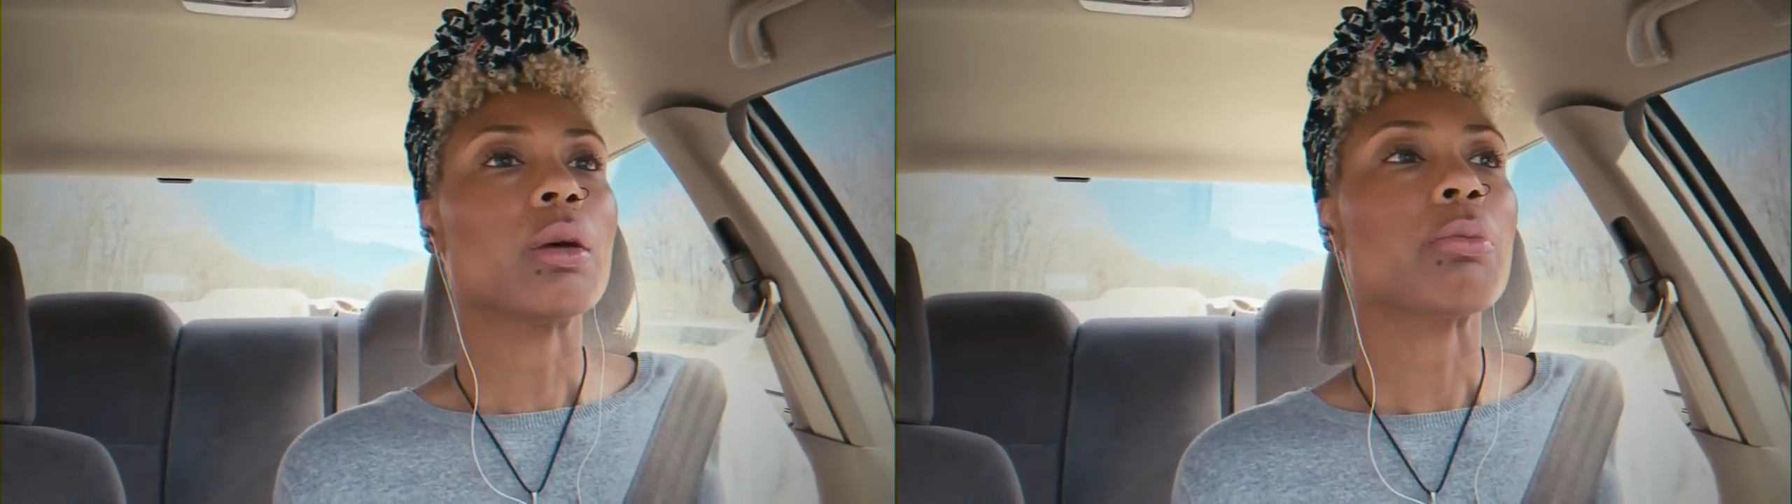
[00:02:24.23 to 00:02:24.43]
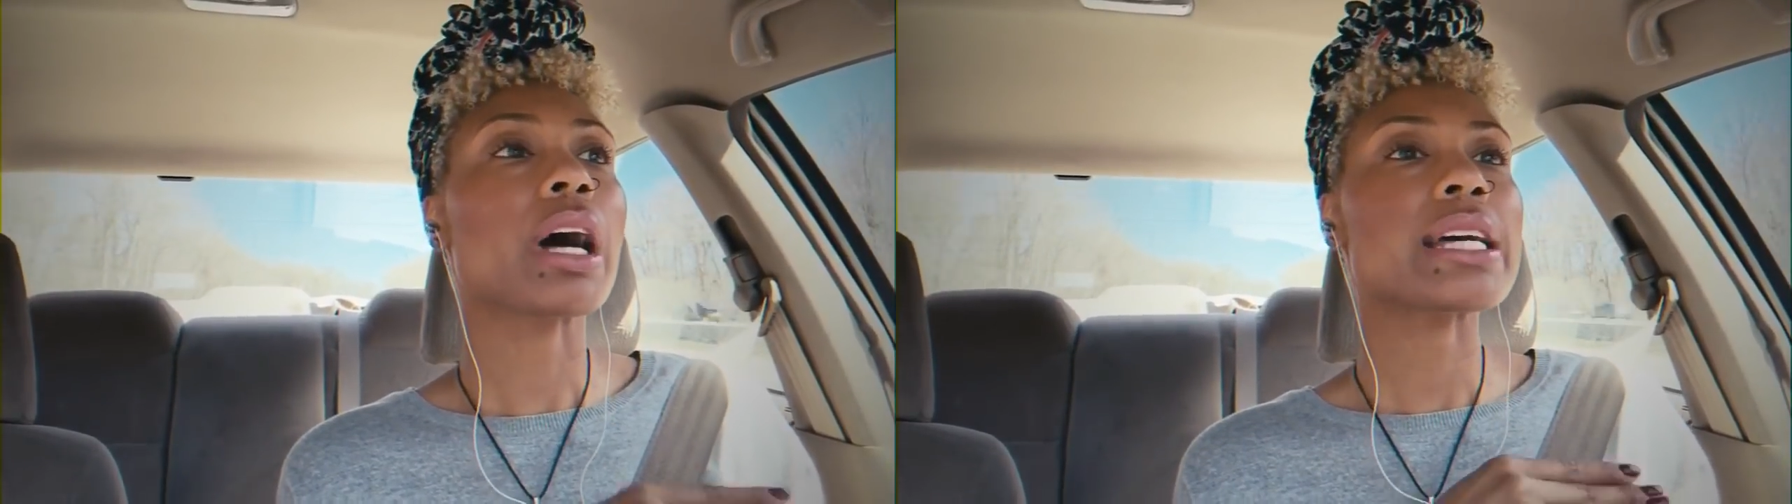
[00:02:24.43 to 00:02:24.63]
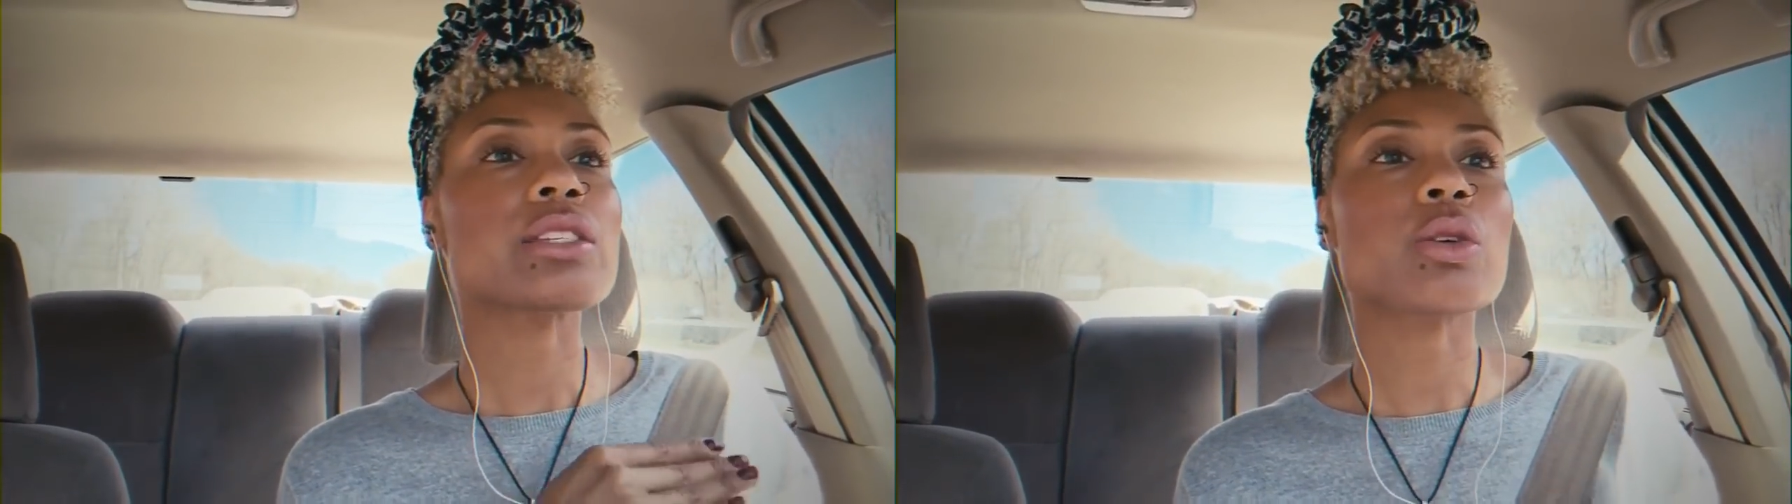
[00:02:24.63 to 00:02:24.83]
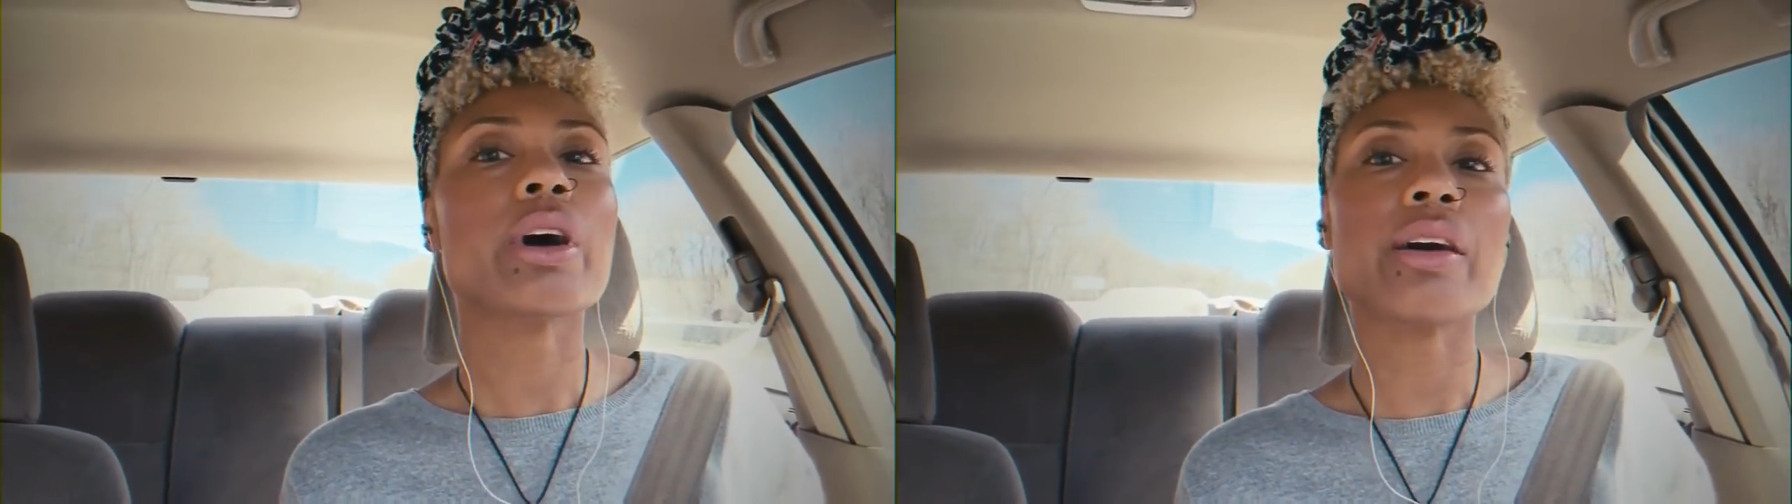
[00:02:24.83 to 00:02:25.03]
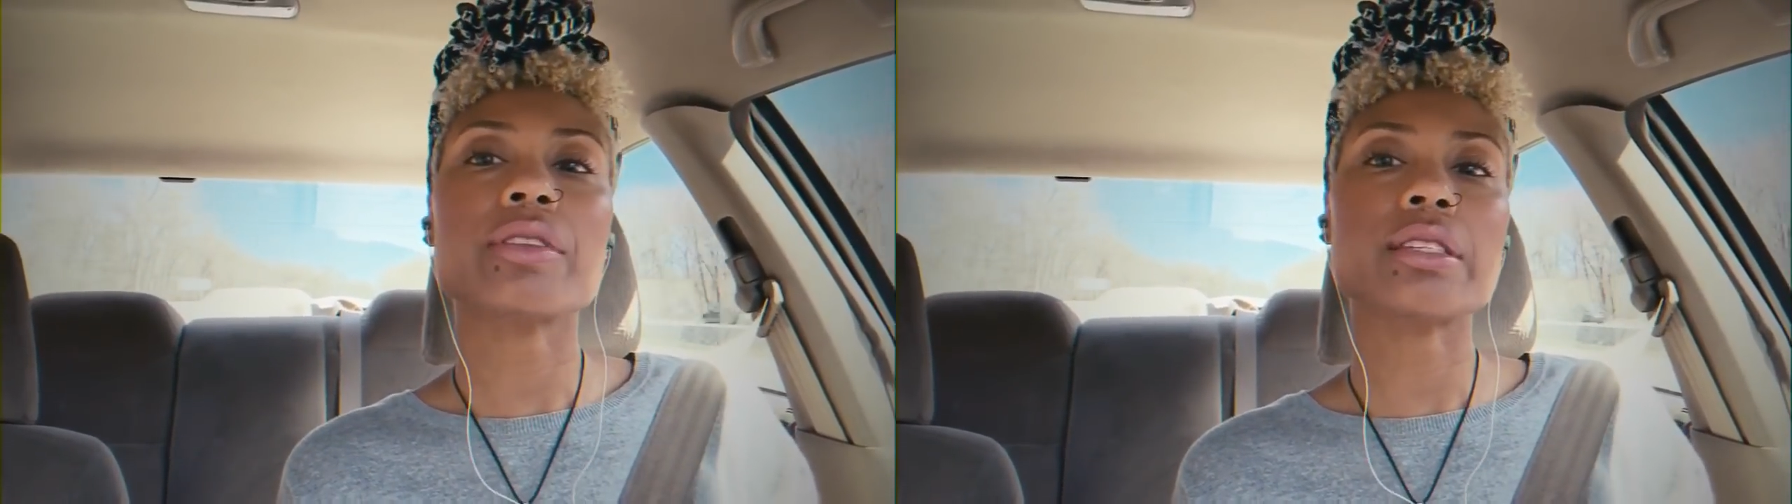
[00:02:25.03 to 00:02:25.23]
But I still
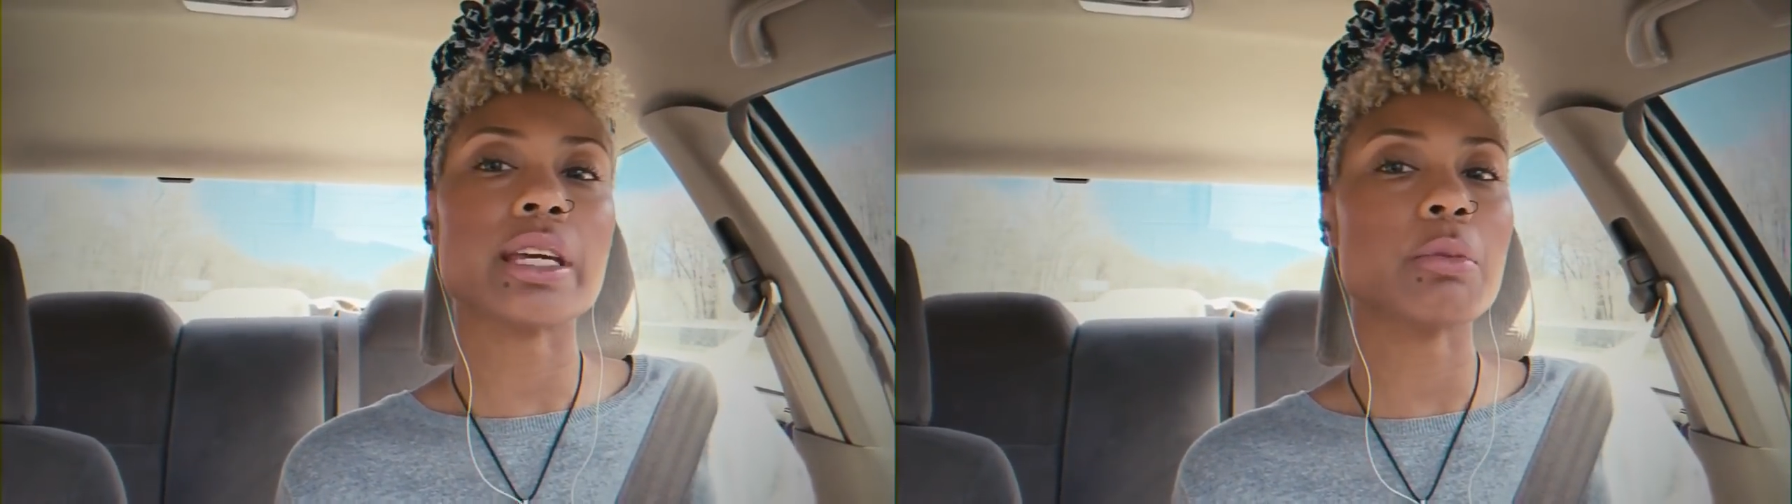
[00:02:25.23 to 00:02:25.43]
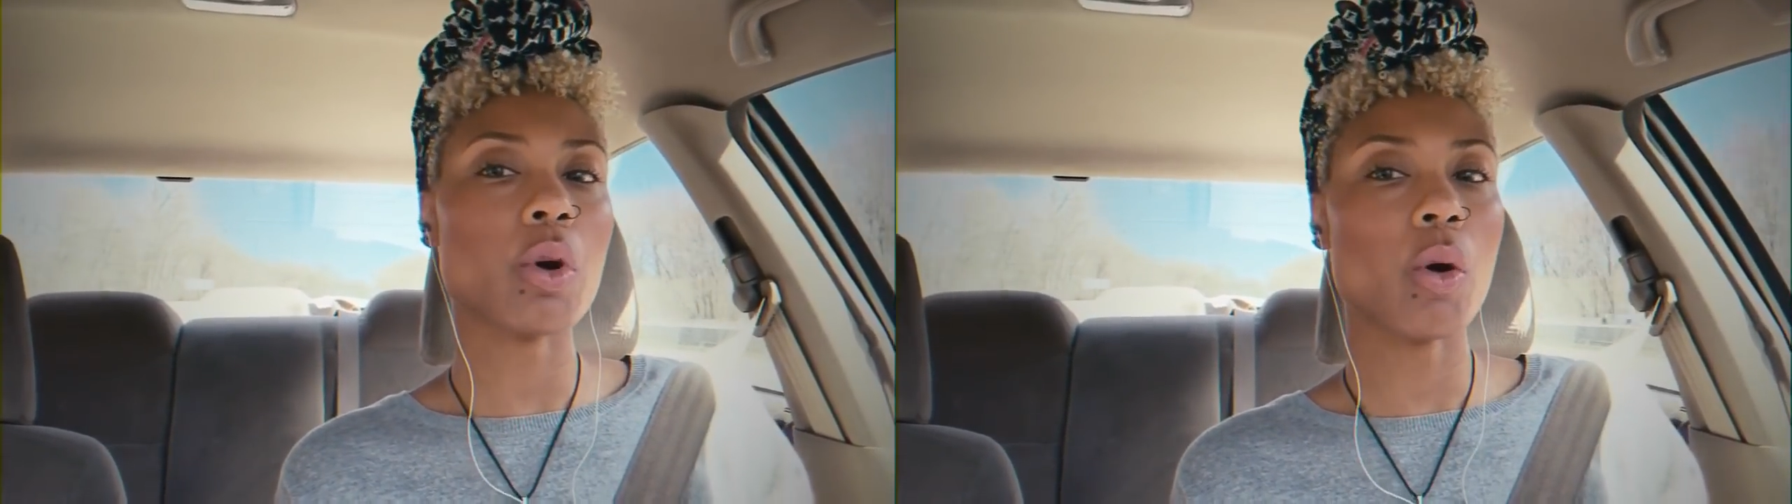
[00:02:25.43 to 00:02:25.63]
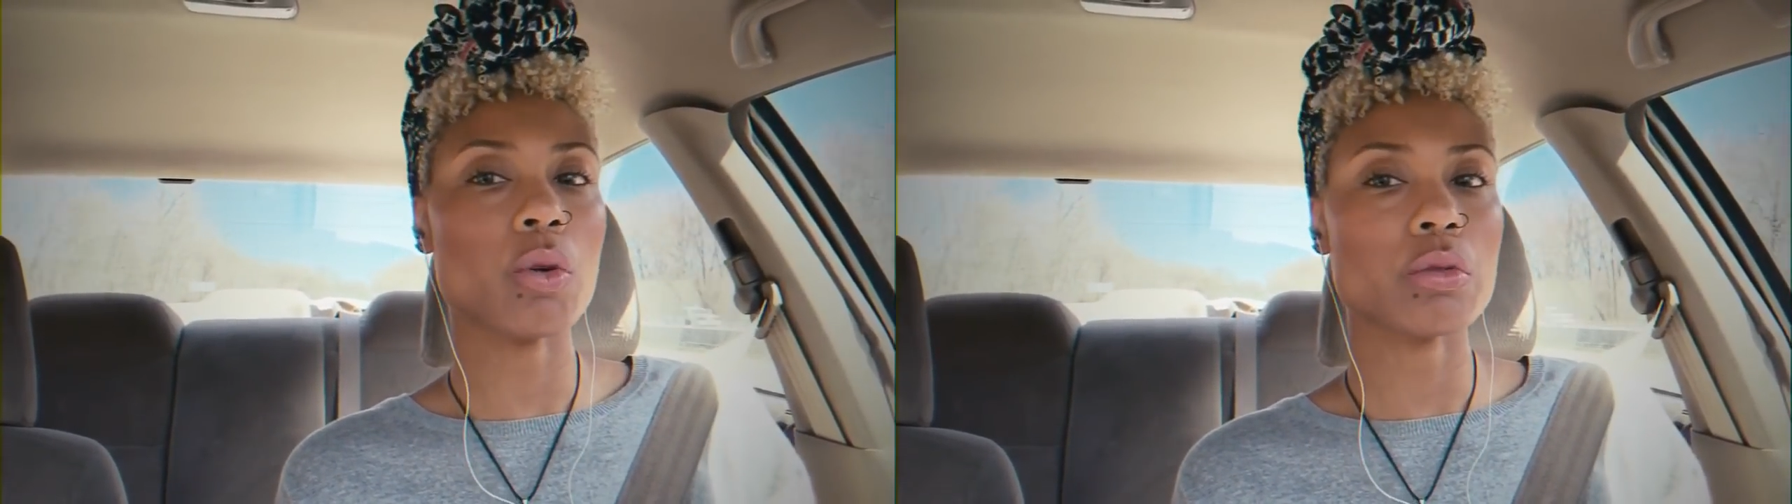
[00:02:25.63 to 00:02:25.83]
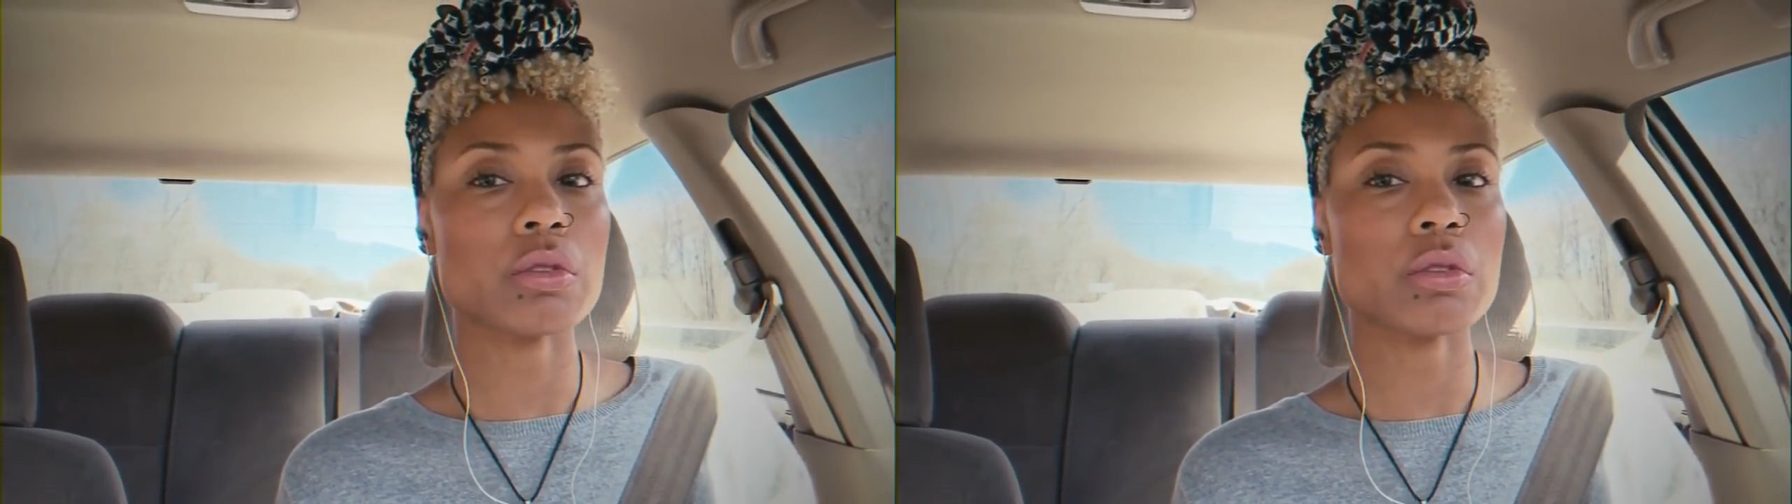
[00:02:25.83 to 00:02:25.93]
have the same goals.